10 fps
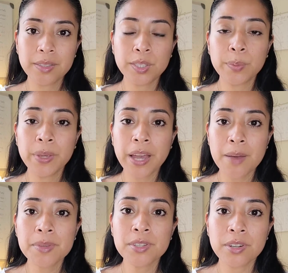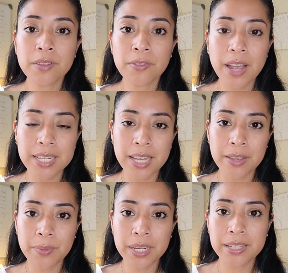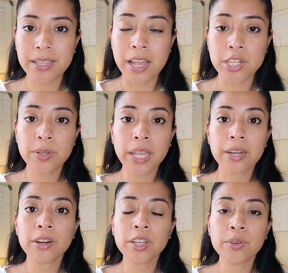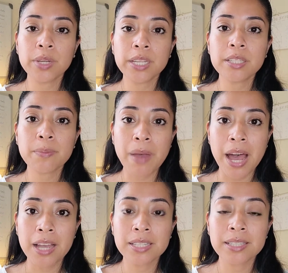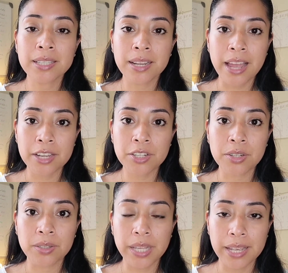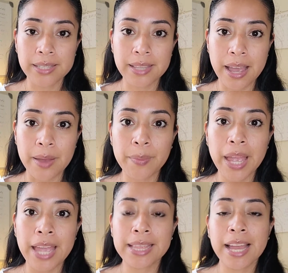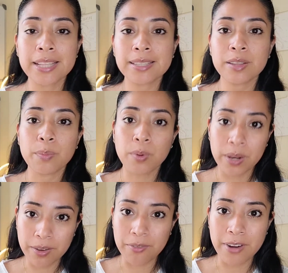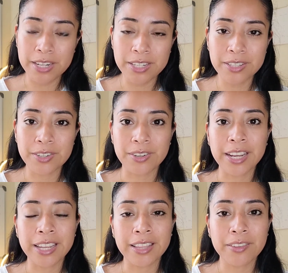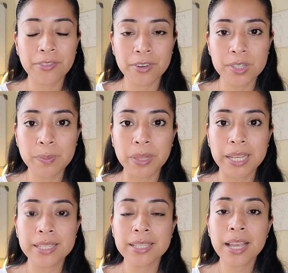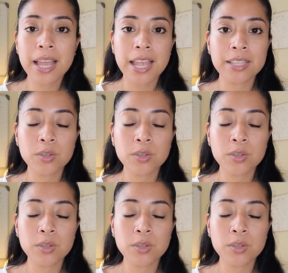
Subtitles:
To become a certified diabetes educator, you need to pass the national exam, and that's the point of registering in the first place. It's